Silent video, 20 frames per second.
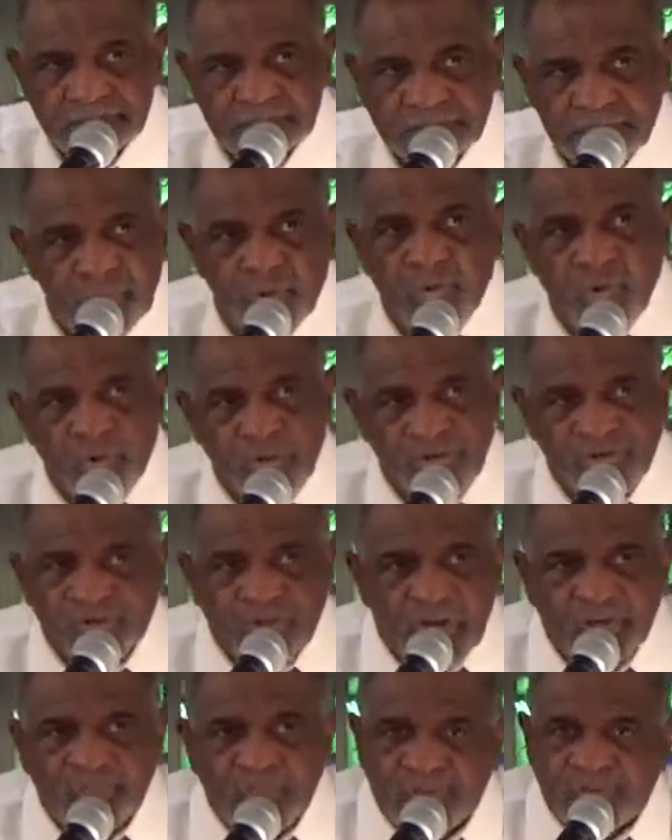You go to
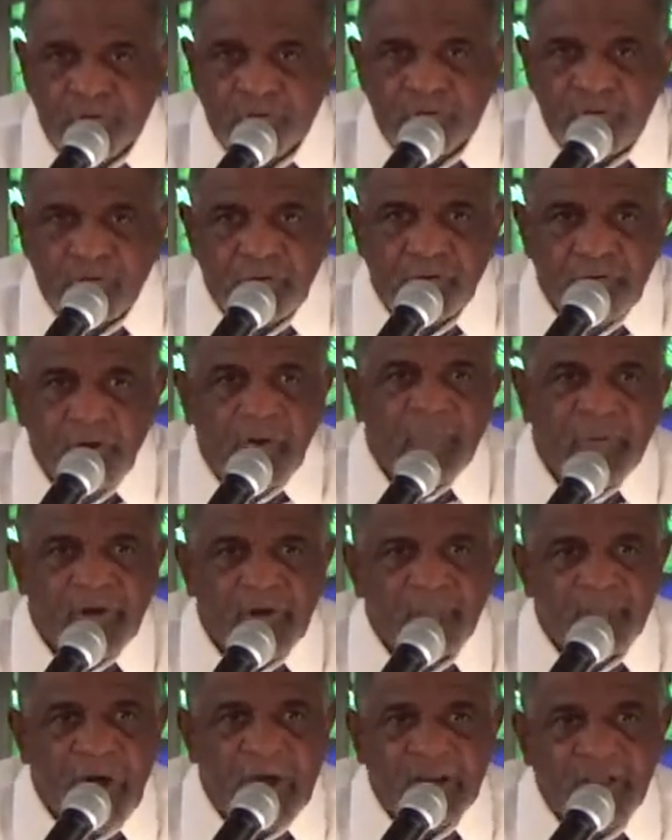church with your little bit
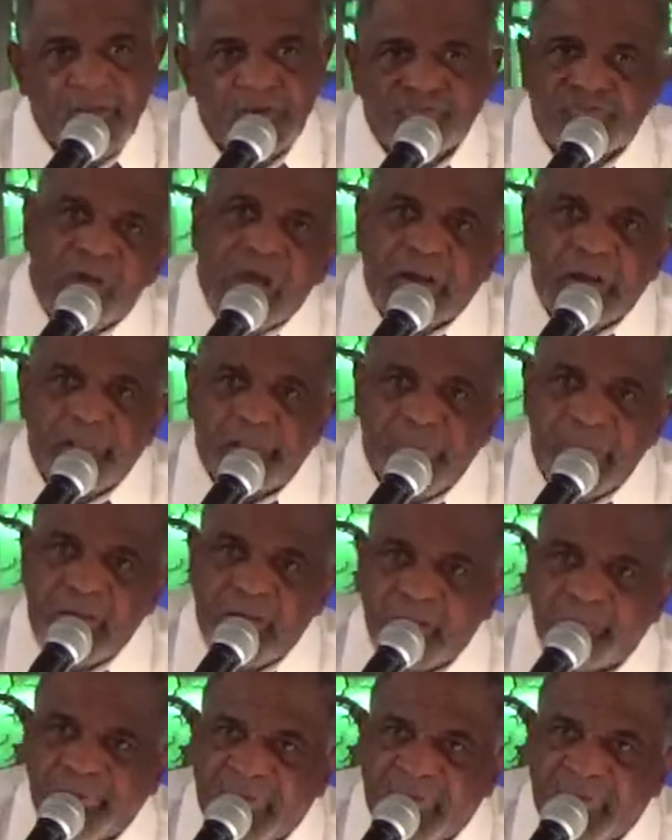of money, you try to pay your